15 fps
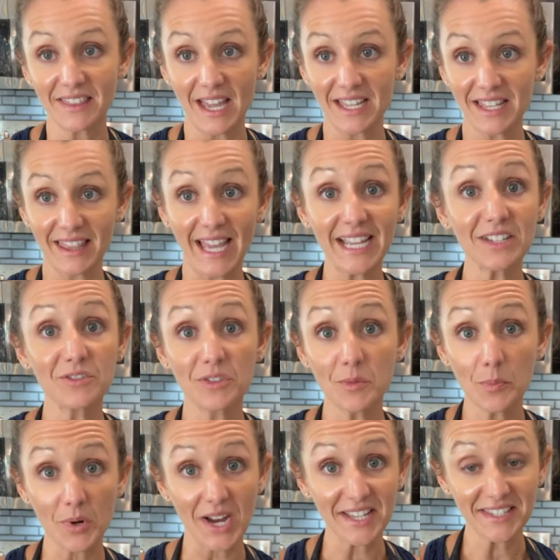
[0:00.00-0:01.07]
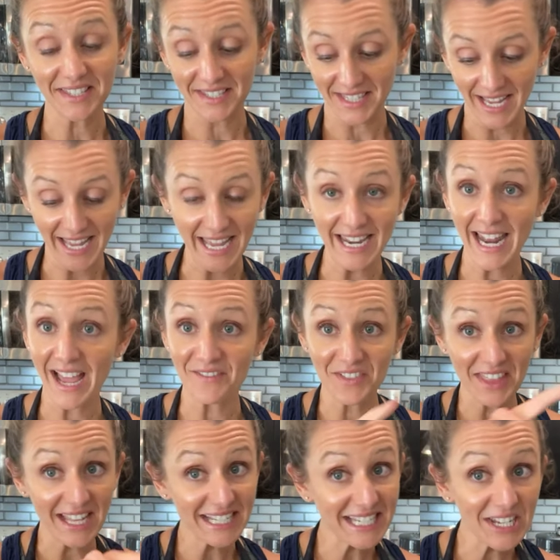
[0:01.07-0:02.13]
I like the breast because I hate having
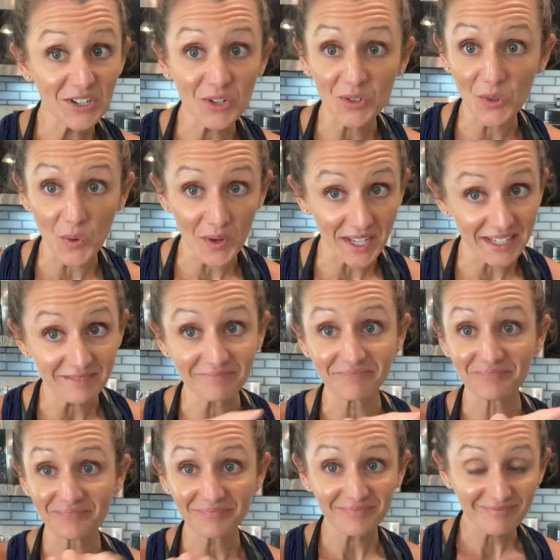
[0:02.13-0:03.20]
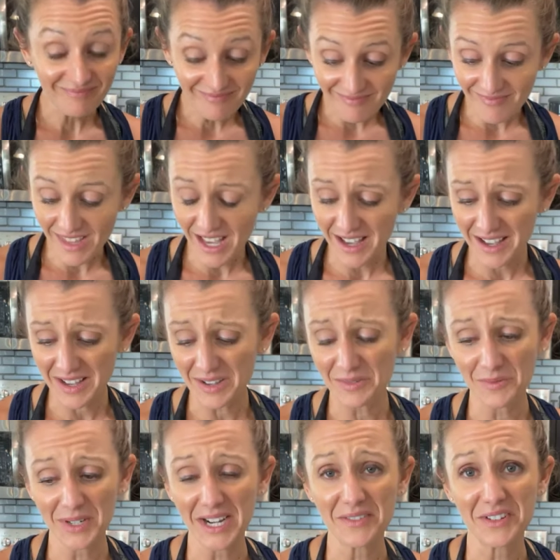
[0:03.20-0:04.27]
that tenderloin, uh,
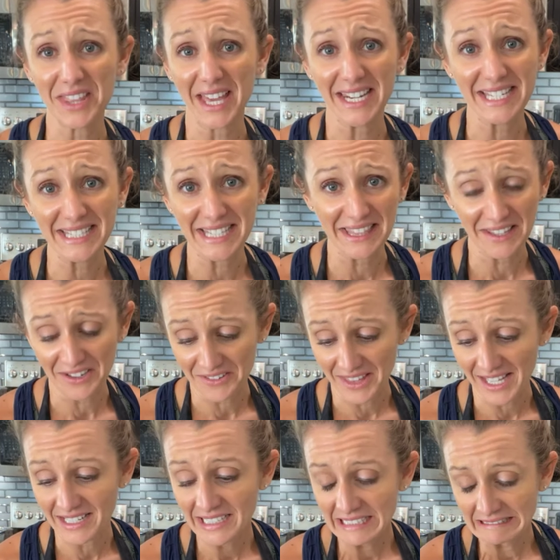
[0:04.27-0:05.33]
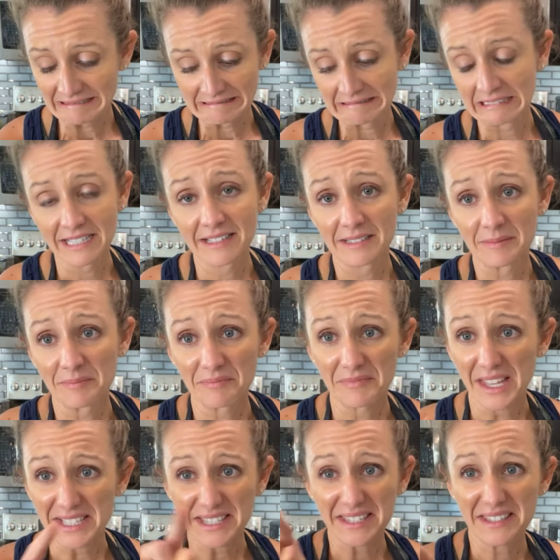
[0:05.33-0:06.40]
whatever that is in there, that
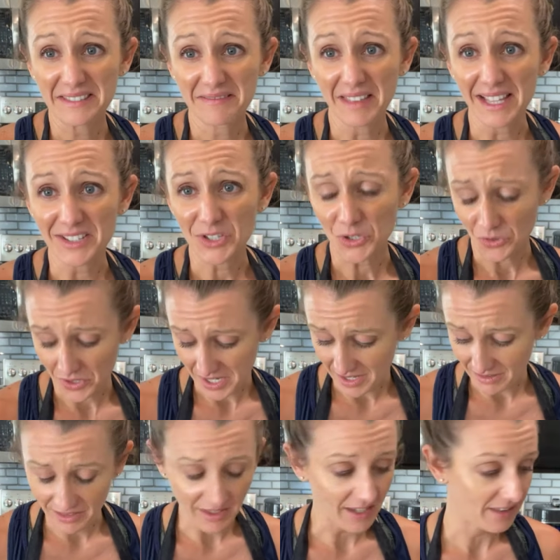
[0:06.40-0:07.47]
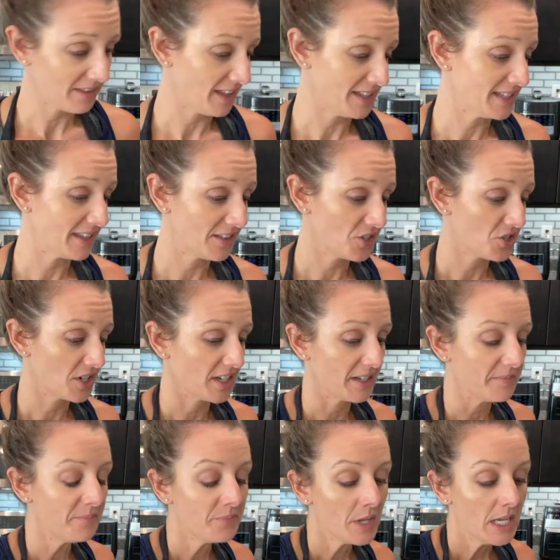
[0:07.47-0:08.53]
that's that string thing that's in the chicken.